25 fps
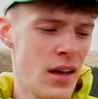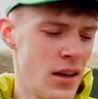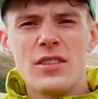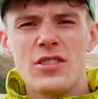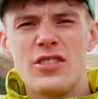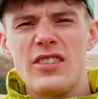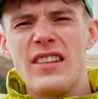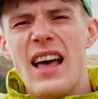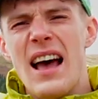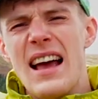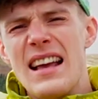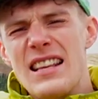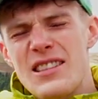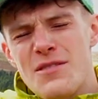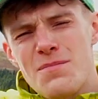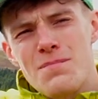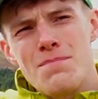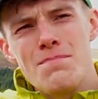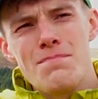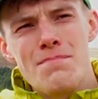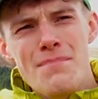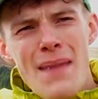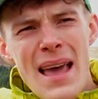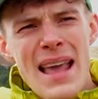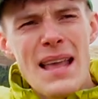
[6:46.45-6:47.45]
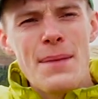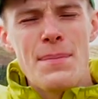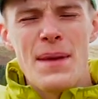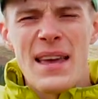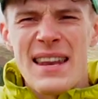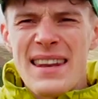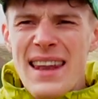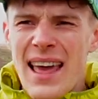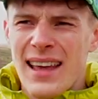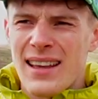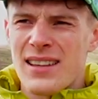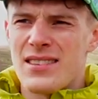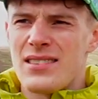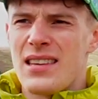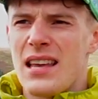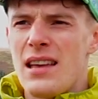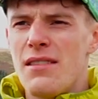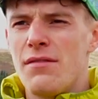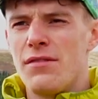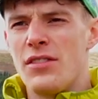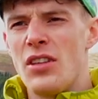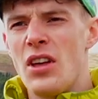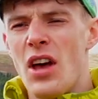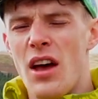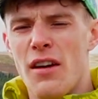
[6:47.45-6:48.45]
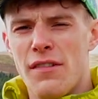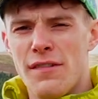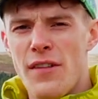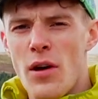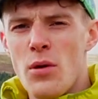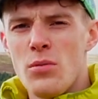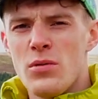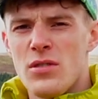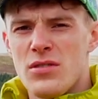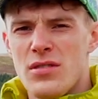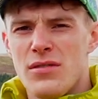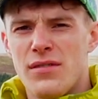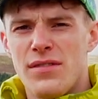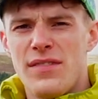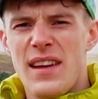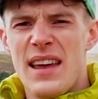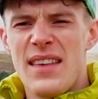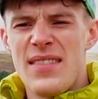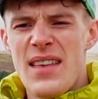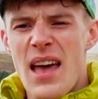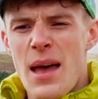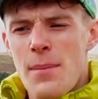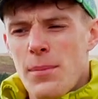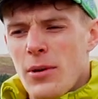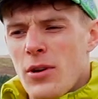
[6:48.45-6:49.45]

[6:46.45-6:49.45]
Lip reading: So that is maybe a negative, that a phone doesn't fit in there,